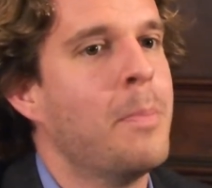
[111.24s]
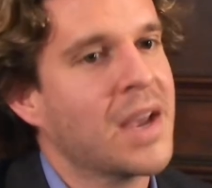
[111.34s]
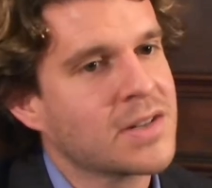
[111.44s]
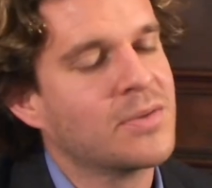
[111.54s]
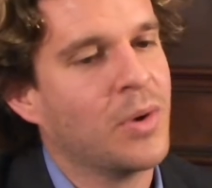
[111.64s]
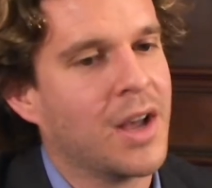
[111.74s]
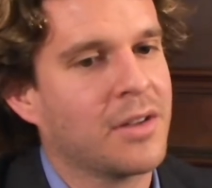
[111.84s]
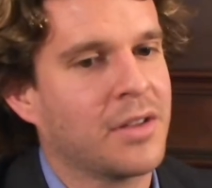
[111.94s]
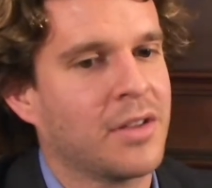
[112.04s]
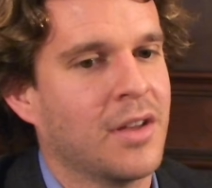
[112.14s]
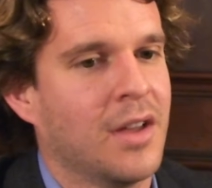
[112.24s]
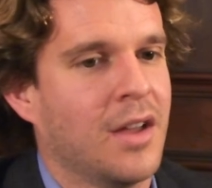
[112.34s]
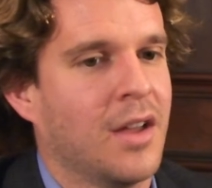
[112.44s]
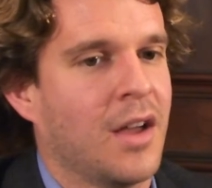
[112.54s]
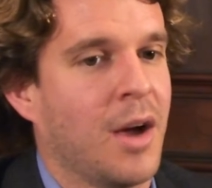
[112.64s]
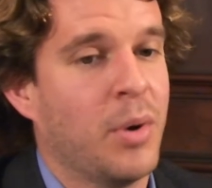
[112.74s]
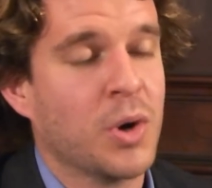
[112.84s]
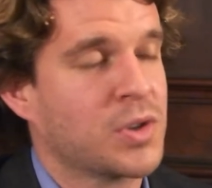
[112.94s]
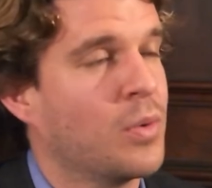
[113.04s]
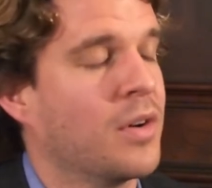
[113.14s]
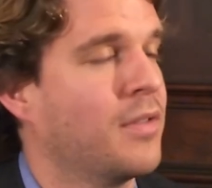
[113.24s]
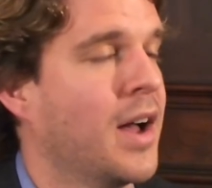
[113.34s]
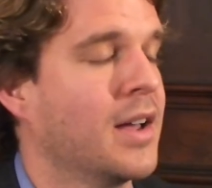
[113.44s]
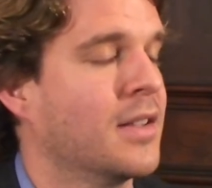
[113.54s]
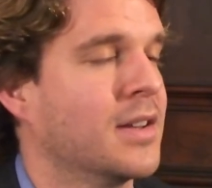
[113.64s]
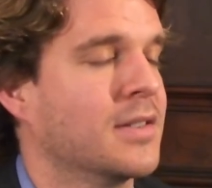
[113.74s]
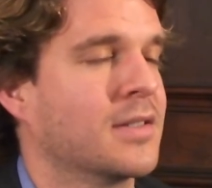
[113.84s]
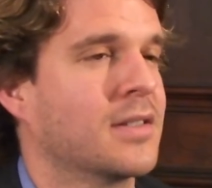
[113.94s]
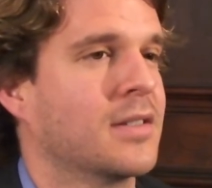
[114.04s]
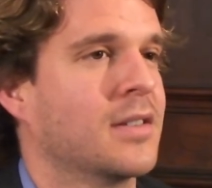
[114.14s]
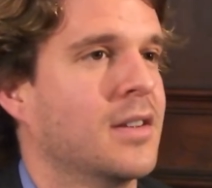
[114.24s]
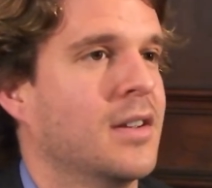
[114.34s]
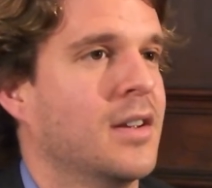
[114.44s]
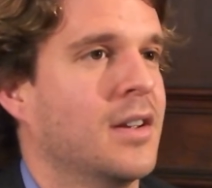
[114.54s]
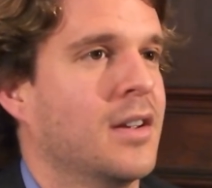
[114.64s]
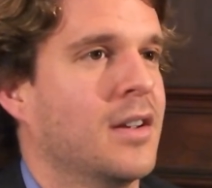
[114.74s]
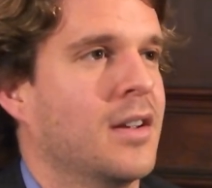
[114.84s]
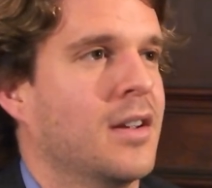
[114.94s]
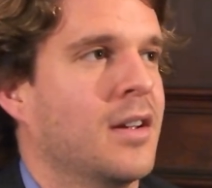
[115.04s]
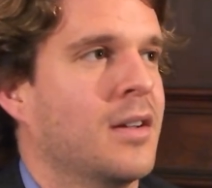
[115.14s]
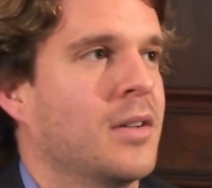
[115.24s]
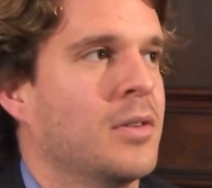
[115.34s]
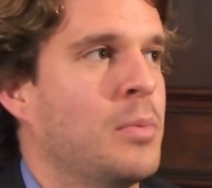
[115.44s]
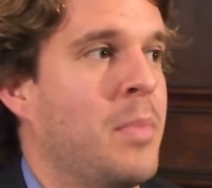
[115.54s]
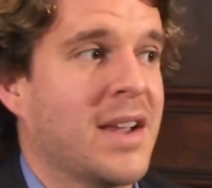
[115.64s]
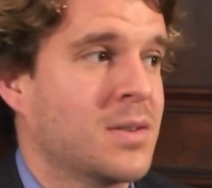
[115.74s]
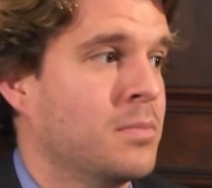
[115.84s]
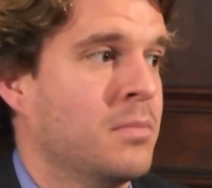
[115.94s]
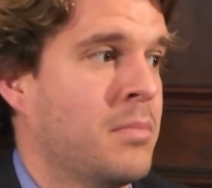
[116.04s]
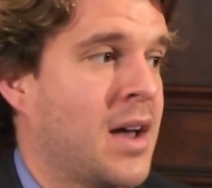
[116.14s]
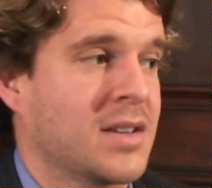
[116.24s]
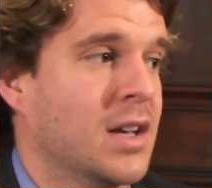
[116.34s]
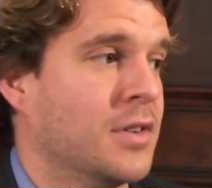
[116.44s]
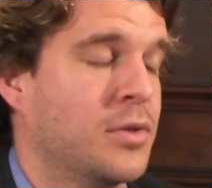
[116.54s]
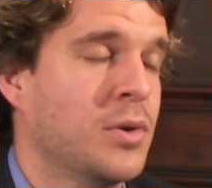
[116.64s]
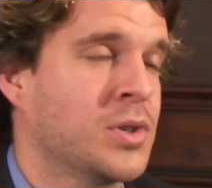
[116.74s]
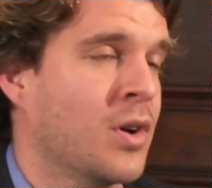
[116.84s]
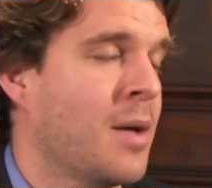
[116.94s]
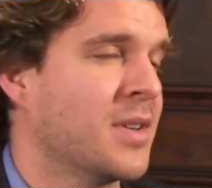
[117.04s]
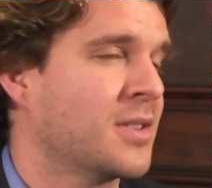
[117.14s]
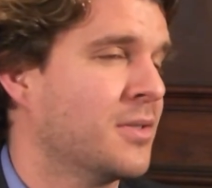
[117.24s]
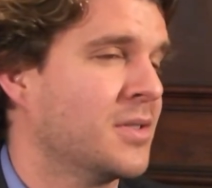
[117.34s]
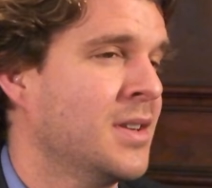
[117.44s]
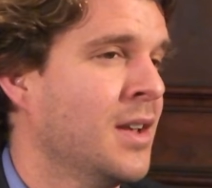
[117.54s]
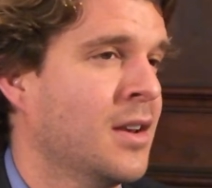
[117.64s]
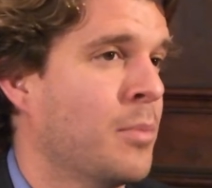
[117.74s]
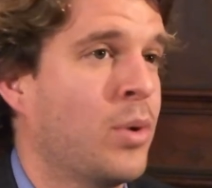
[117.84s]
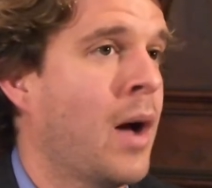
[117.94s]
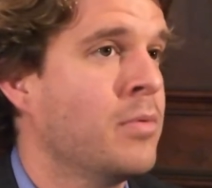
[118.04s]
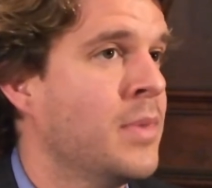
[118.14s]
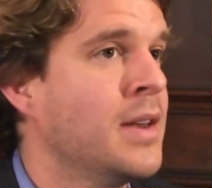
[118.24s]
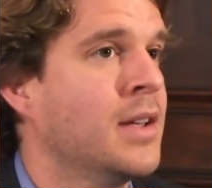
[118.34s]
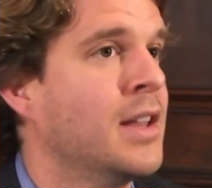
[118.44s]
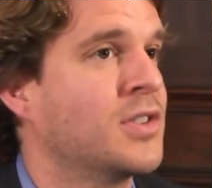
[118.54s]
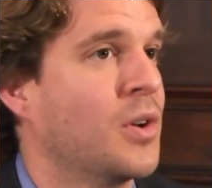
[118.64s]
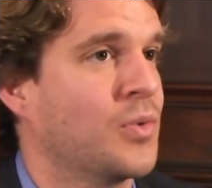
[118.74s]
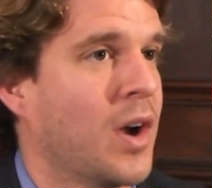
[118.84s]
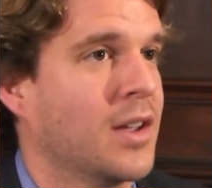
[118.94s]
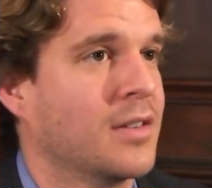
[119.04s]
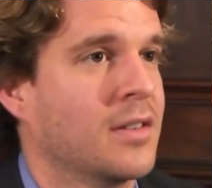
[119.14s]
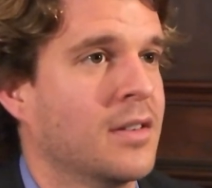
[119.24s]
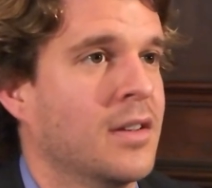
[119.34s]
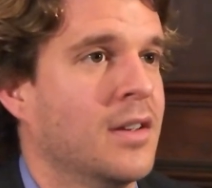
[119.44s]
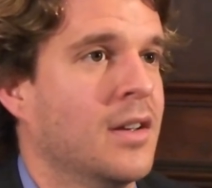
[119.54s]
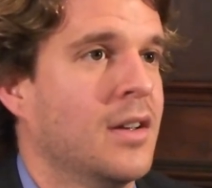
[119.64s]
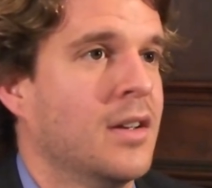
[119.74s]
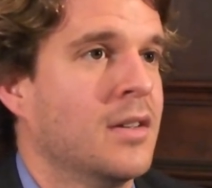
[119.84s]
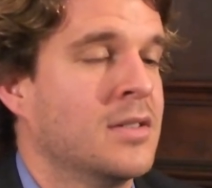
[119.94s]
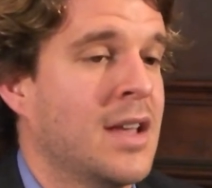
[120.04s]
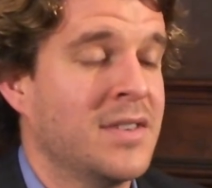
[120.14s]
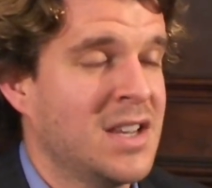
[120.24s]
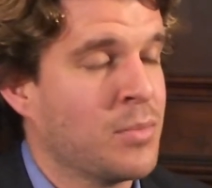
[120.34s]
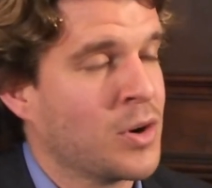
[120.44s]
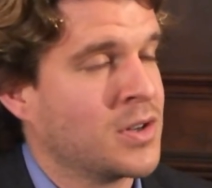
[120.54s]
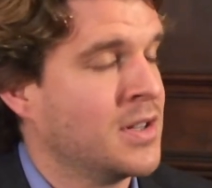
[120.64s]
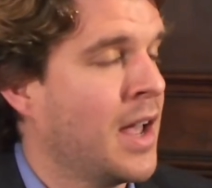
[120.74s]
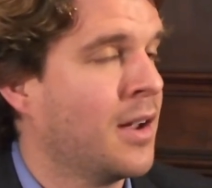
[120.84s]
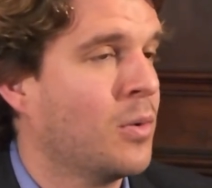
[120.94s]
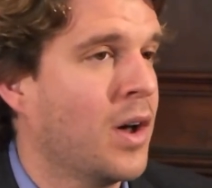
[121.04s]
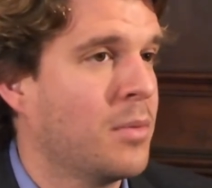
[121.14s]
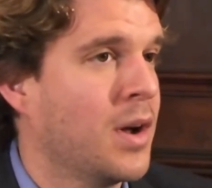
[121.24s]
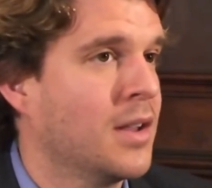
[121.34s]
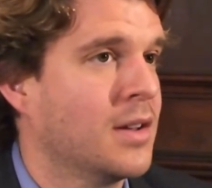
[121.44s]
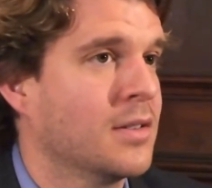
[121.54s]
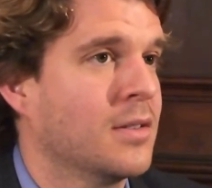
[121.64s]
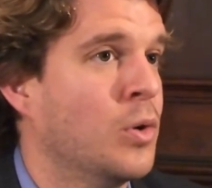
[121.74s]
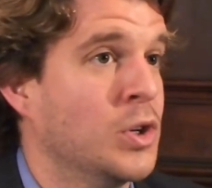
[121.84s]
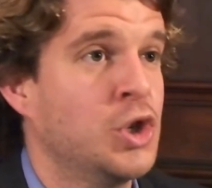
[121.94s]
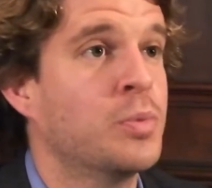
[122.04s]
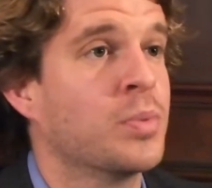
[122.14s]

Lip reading: mixed with a post-war violence, makes Mara Salvatrucha, or MS13, a problem in its own right. 17 murders a day in Guatemala, only